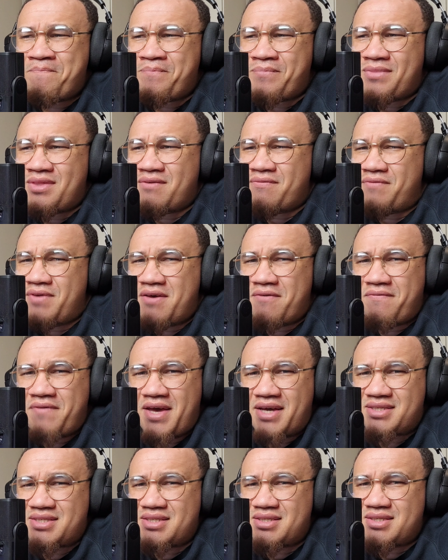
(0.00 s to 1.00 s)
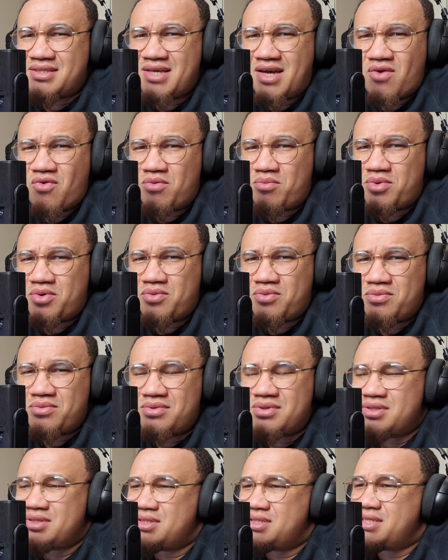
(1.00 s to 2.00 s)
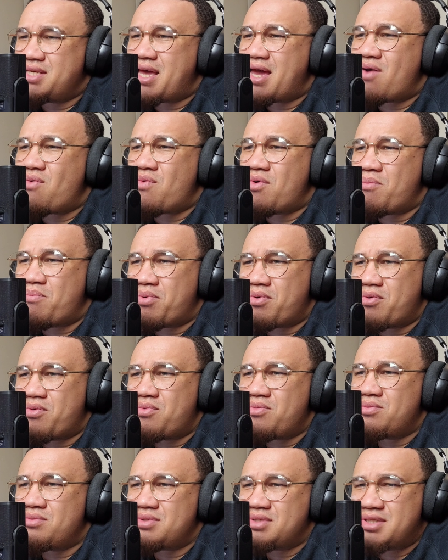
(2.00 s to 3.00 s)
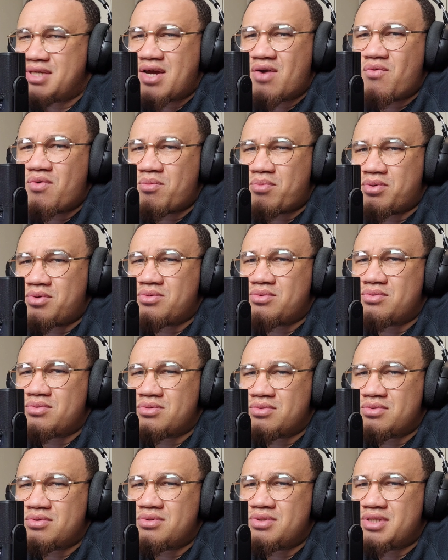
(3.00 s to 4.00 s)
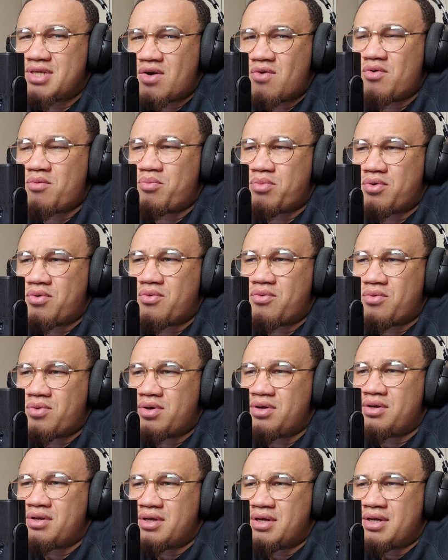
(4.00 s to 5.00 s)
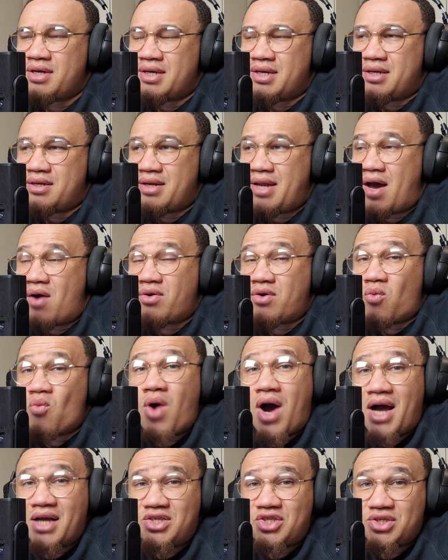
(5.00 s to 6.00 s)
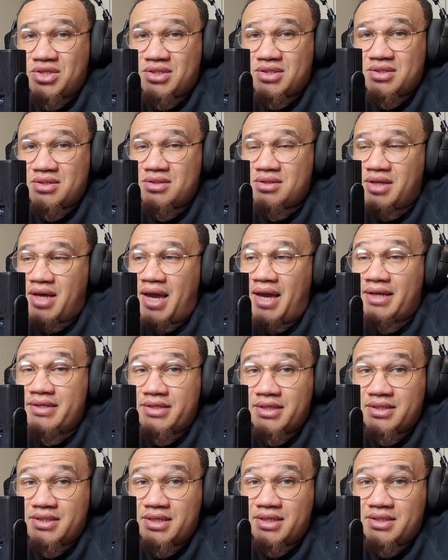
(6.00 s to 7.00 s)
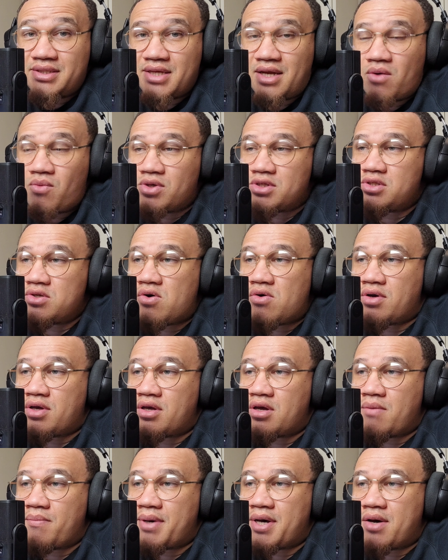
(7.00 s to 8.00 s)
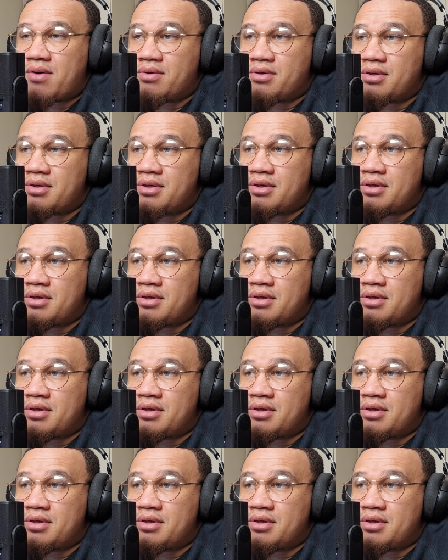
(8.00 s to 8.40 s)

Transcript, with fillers: The VFX is terrible. Terrible. Terrible. Terrible. Now the watchers, the entities that I was talking about,